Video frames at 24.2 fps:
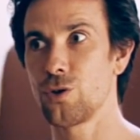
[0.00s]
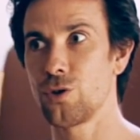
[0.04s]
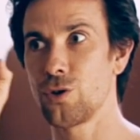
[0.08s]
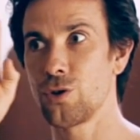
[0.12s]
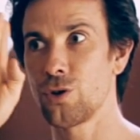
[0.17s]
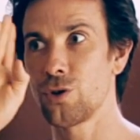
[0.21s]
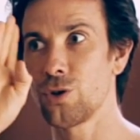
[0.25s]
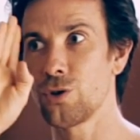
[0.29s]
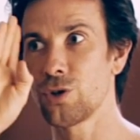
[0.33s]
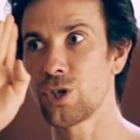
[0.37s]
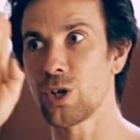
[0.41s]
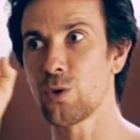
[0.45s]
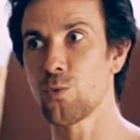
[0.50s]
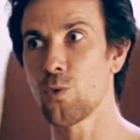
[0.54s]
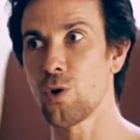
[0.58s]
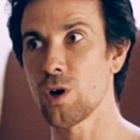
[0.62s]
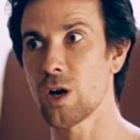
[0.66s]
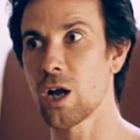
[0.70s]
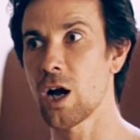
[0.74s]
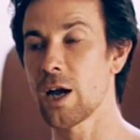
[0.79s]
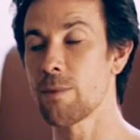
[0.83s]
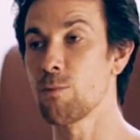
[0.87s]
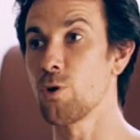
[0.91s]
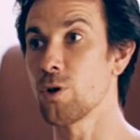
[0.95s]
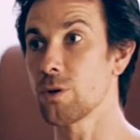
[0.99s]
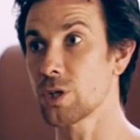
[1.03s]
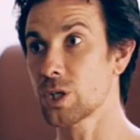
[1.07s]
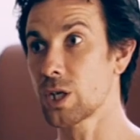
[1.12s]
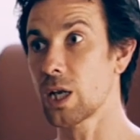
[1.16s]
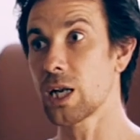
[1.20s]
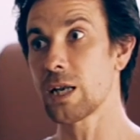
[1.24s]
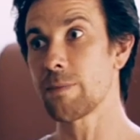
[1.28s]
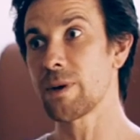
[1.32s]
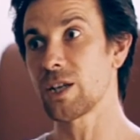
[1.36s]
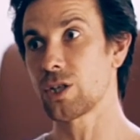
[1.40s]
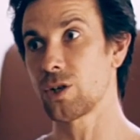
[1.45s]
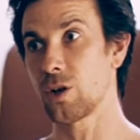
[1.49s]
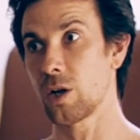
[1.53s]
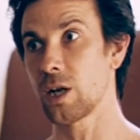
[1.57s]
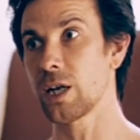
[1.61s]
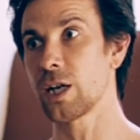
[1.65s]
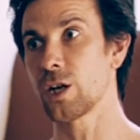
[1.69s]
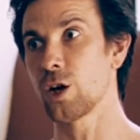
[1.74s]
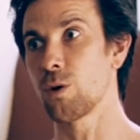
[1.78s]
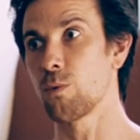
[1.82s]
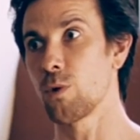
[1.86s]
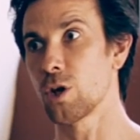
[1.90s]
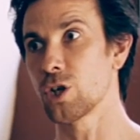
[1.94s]
using one eye more suddenly makes you
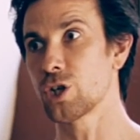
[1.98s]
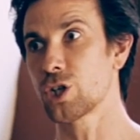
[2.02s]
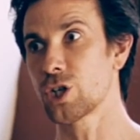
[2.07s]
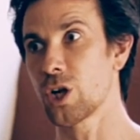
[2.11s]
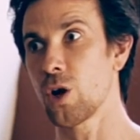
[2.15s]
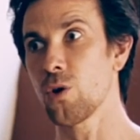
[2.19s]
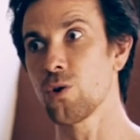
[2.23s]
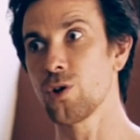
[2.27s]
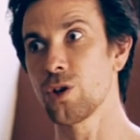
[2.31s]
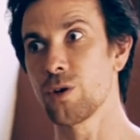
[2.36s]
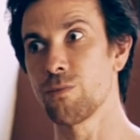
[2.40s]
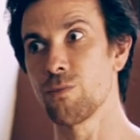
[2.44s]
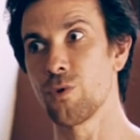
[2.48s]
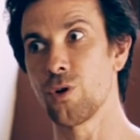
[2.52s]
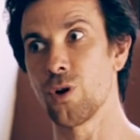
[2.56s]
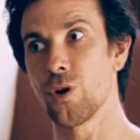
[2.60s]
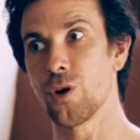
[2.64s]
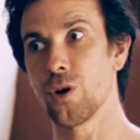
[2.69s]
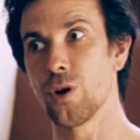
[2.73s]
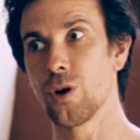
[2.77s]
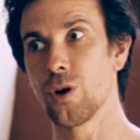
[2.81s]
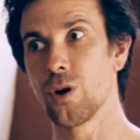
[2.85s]
lean on one shoulder more.